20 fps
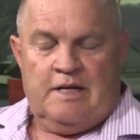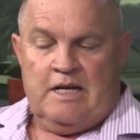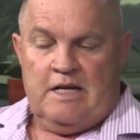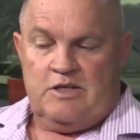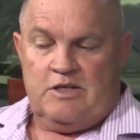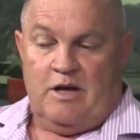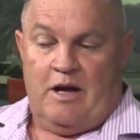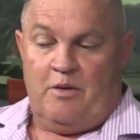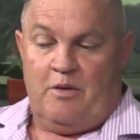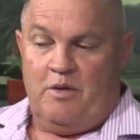
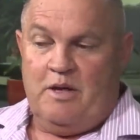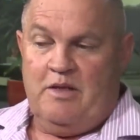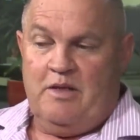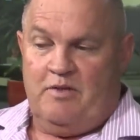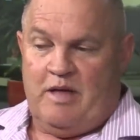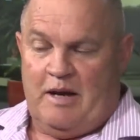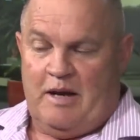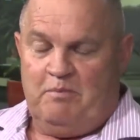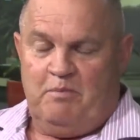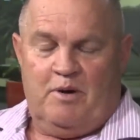So I think
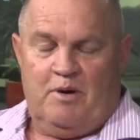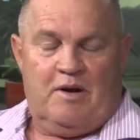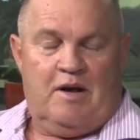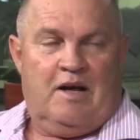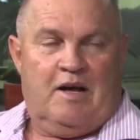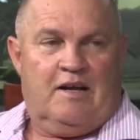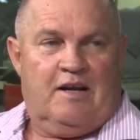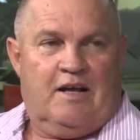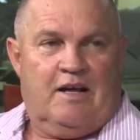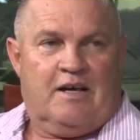that part
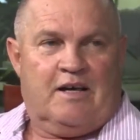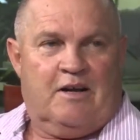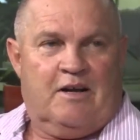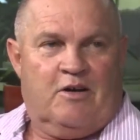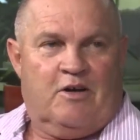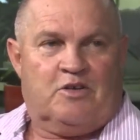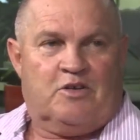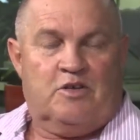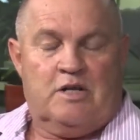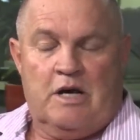I like a
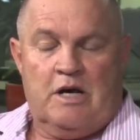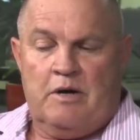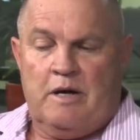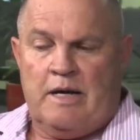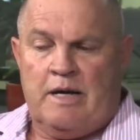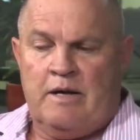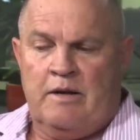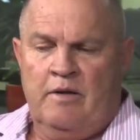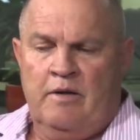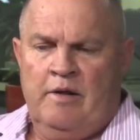lot, you know.
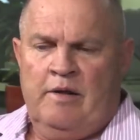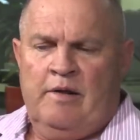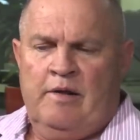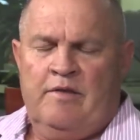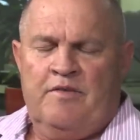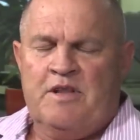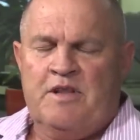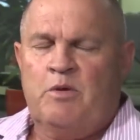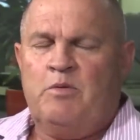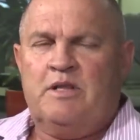And
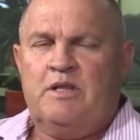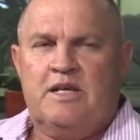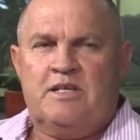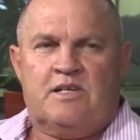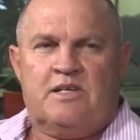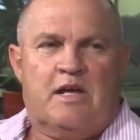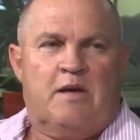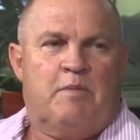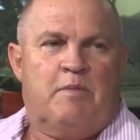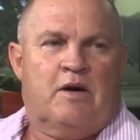you know what they
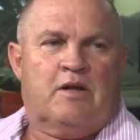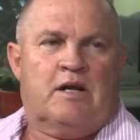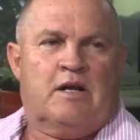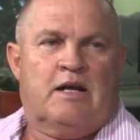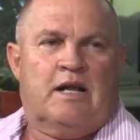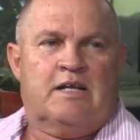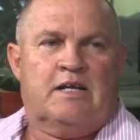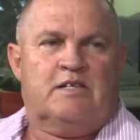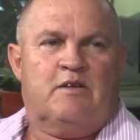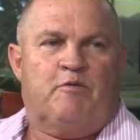say about a
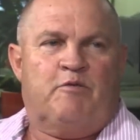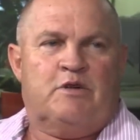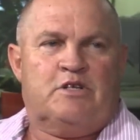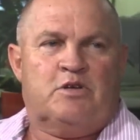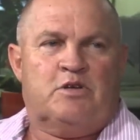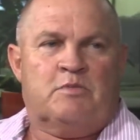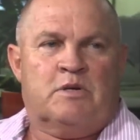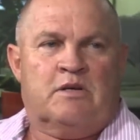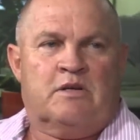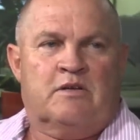lazy
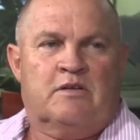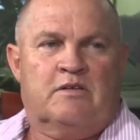fisherman?